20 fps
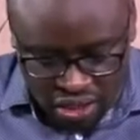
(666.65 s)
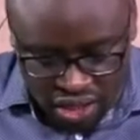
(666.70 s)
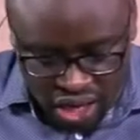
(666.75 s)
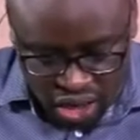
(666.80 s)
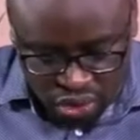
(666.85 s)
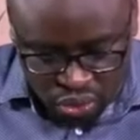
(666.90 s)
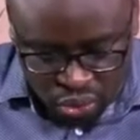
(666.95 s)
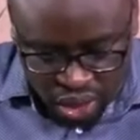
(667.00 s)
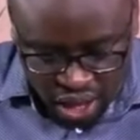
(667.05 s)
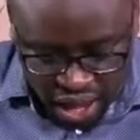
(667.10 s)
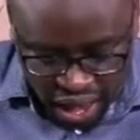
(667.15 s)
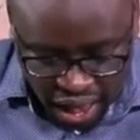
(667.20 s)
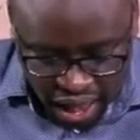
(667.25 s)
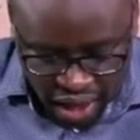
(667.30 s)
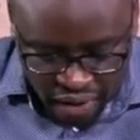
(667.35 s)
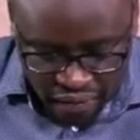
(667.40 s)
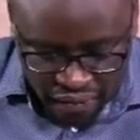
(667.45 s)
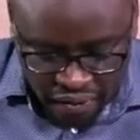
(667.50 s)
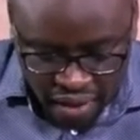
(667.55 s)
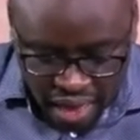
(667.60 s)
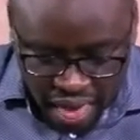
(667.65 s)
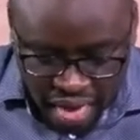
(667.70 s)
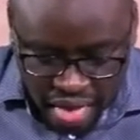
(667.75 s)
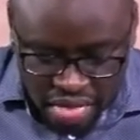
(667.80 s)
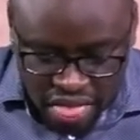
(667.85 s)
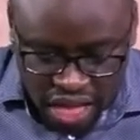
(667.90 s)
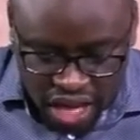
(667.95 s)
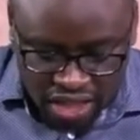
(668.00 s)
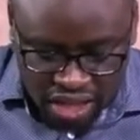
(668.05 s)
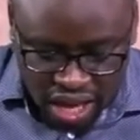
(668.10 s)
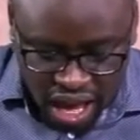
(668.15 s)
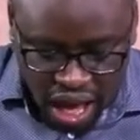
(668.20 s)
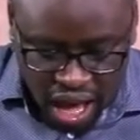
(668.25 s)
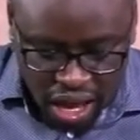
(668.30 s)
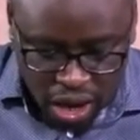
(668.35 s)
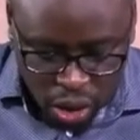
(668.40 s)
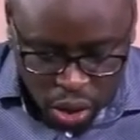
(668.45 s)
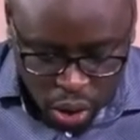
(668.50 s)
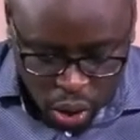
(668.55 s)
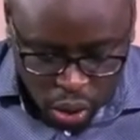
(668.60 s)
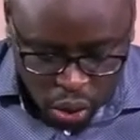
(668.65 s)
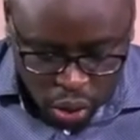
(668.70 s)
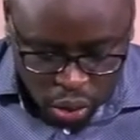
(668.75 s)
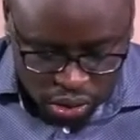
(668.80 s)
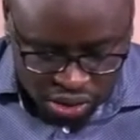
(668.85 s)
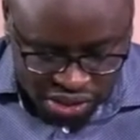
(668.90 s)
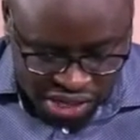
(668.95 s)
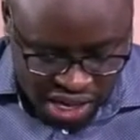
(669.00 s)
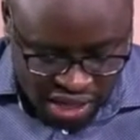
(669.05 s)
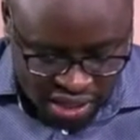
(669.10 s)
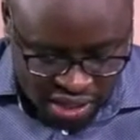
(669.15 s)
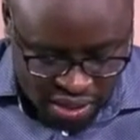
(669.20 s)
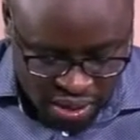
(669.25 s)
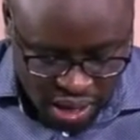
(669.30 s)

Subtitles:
that we have that are local debt,